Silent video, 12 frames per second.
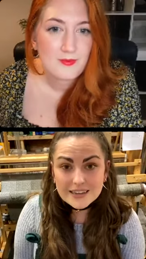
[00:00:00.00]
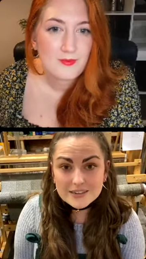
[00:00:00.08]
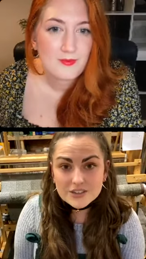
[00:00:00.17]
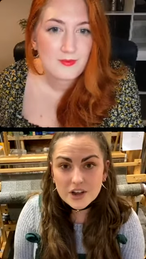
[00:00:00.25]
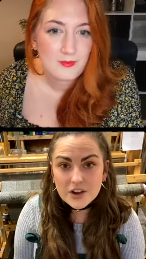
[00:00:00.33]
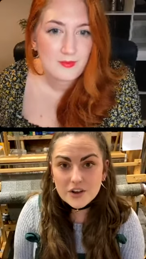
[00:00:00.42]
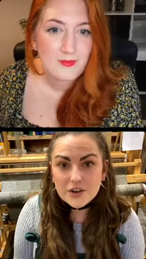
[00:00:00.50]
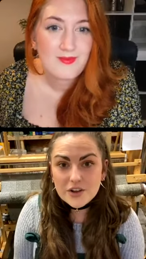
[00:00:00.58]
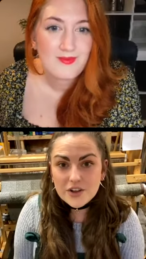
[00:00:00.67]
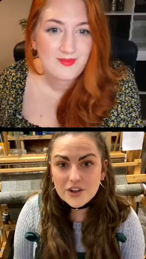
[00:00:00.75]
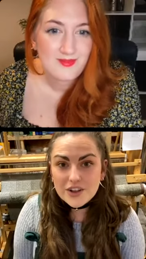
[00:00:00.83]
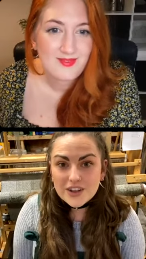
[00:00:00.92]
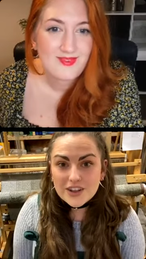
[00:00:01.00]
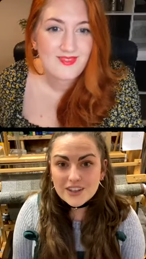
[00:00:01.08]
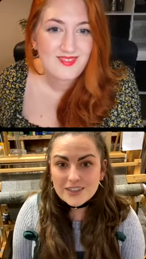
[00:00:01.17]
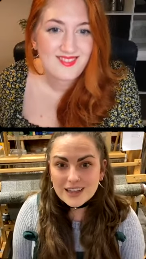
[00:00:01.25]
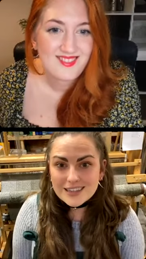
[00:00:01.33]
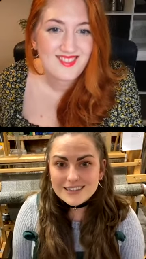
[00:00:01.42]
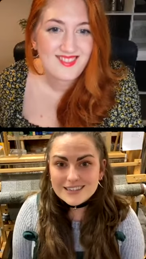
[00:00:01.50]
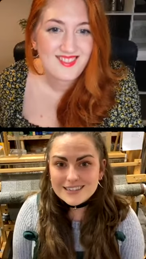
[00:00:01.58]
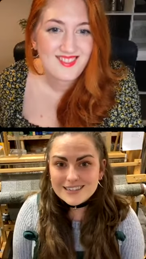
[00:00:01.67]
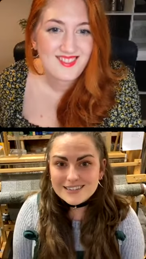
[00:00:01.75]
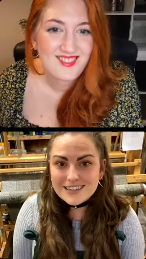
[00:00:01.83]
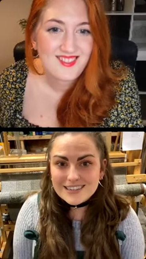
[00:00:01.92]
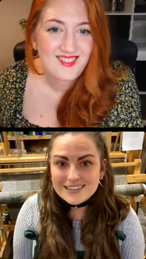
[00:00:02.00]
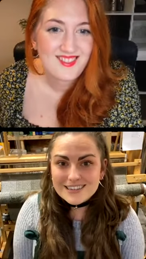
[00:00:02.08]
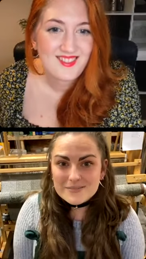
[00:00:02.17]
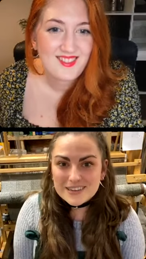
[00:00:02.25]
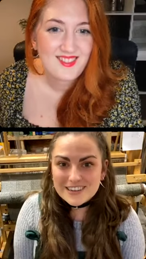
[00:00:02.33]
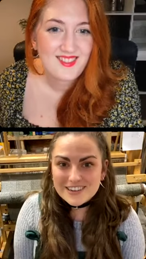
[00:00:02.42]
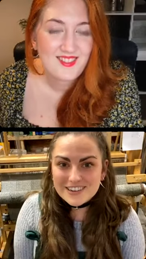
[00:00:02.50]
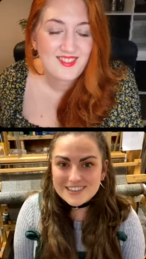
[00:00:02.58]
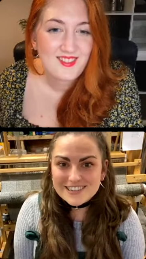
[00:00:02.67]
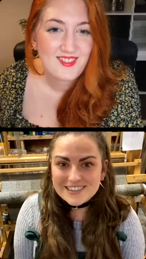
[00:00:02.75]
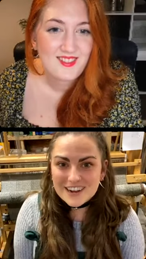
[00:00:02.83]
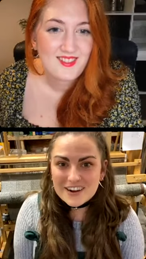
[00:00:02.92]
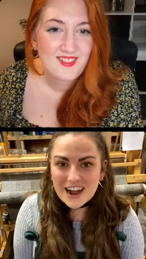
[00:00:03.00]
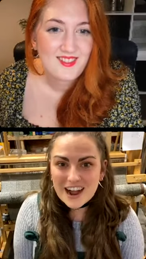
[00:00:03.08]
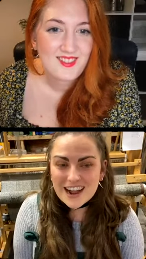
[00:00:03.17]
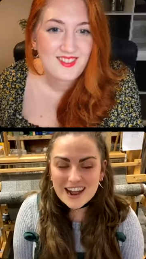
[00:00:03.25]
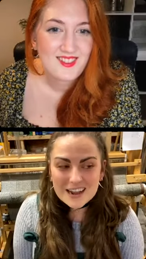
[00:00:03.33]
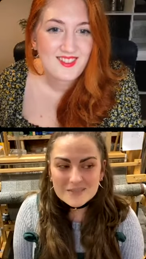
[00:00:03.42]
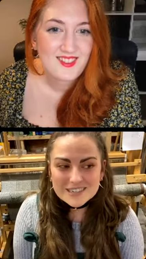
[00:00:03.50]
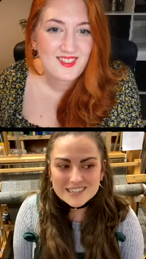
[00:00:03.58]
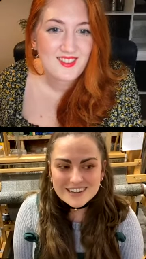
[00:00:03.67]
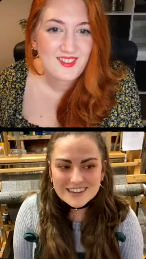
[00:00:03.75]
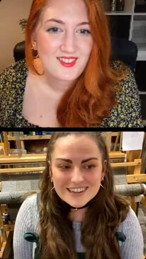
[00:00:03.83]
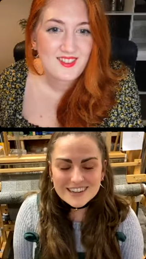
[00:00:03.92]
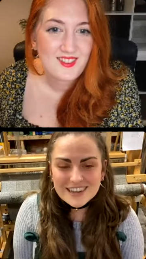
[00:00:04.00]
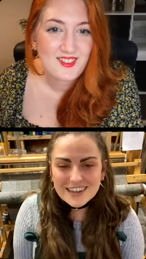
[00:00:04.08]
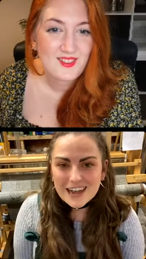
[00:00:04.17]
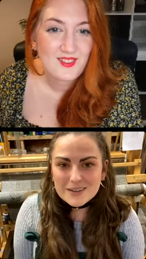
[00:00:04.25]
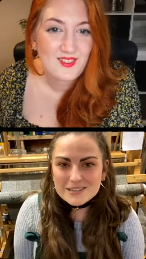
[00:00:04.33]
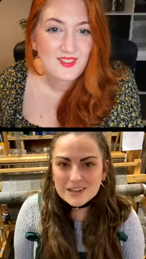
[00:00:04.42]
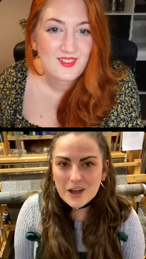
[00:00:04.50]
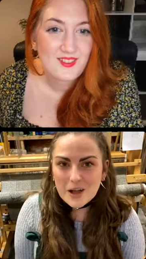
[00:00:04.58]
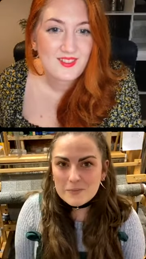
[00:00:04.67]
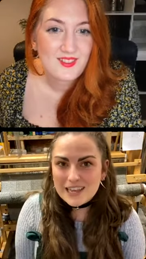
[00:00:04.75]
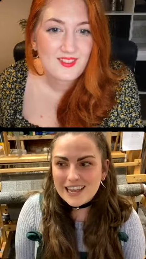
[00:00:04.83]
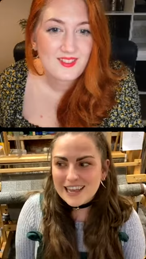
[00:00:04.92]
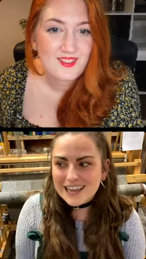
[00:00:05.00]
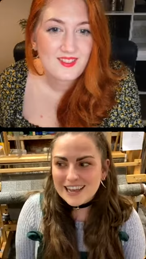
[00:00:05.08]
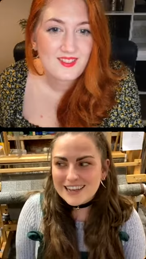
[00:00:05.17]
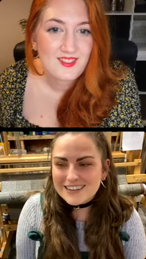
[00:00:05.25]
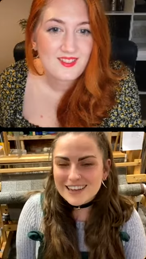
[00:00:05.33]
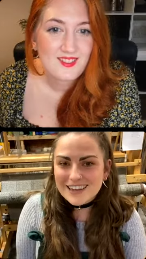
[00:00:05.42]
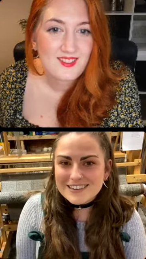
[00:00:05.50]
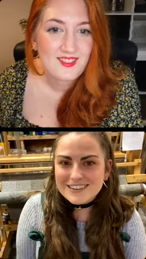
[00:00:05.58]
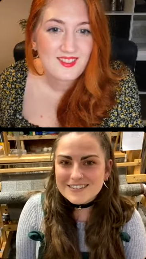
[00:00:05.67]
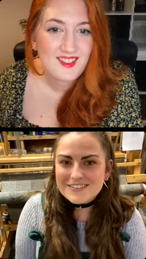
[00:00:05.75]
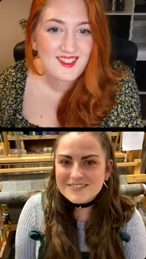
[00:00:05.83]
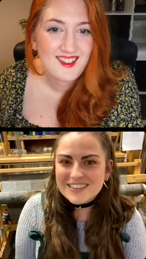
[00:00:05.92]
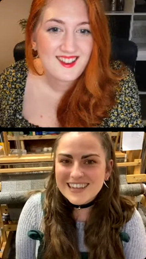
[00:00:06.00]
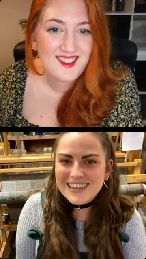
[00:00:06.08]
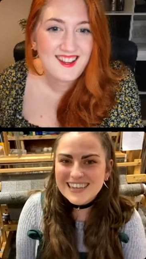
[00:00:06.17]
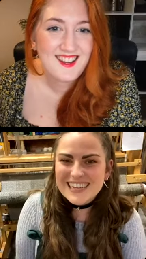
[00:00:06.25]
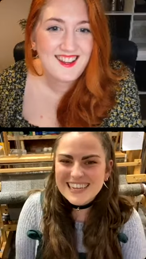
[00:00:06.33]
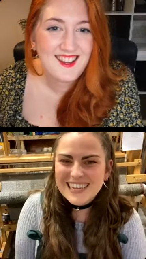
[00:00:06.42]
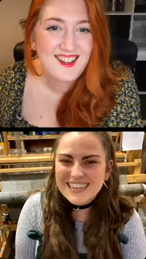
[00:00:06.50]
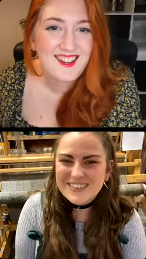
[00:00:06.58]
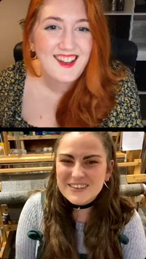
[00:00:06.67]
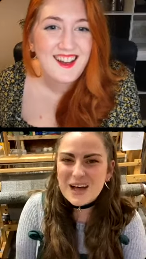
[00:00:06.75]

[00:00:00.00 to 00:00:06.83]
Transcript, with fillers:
Speaker 1: so that's that's going to be good so I, I am still i am still hobby here kind of I'll